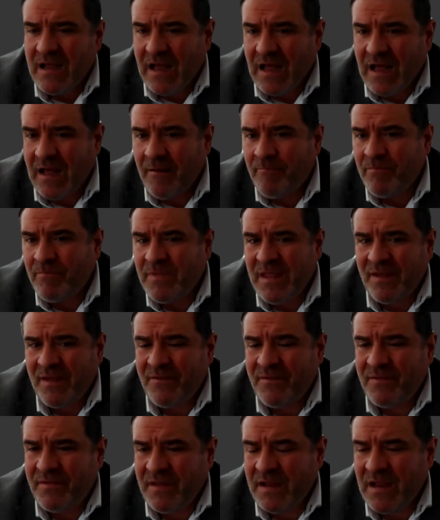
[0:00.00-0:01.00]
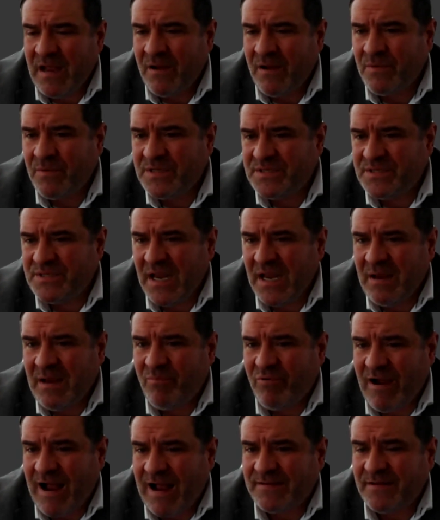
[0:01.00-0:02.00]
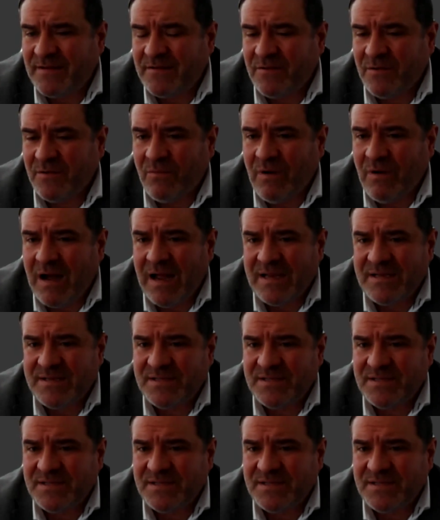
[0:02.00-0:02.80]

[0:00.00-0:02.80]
The other thing I would say, practical wise,